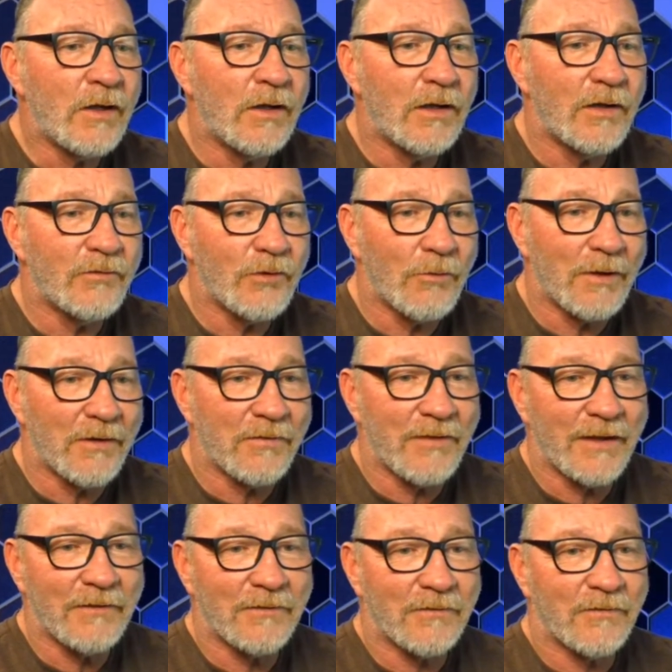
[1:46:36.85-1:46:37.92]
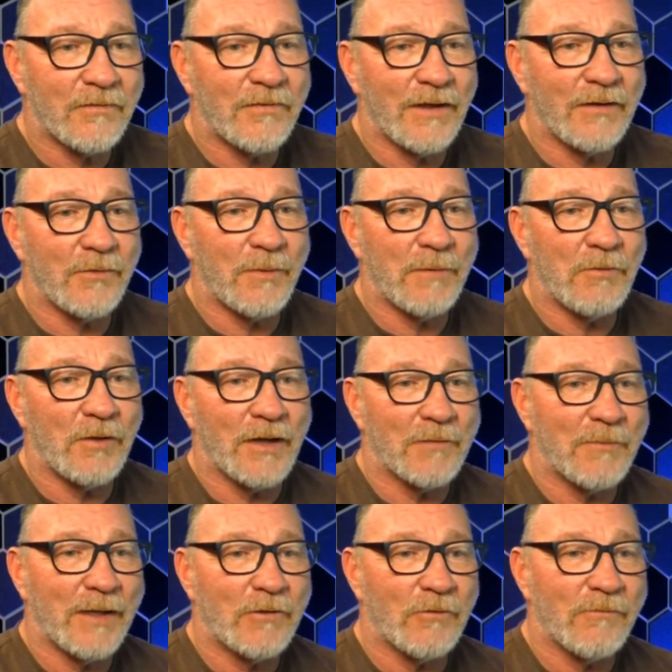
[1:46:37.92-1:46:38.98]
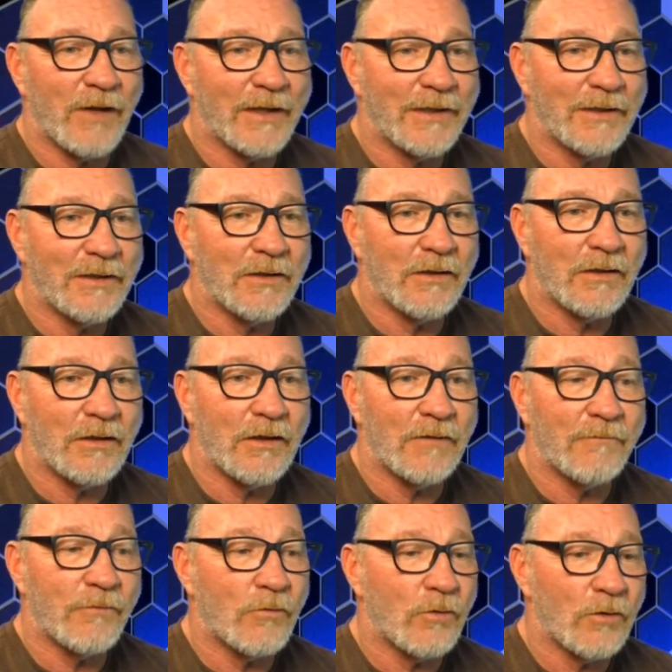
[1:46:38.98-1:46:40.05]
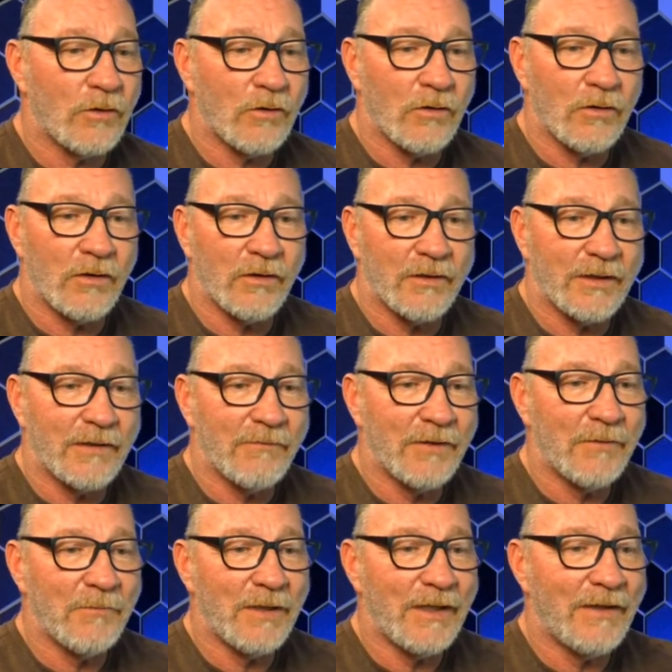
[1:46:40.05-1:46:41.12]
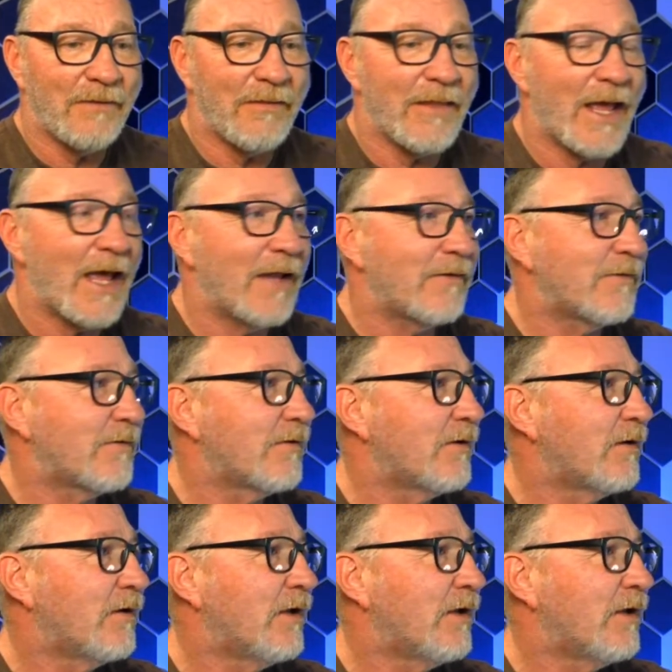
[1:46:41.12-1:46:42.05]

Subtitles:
So I want to thank the people like Maker Viking for giving me that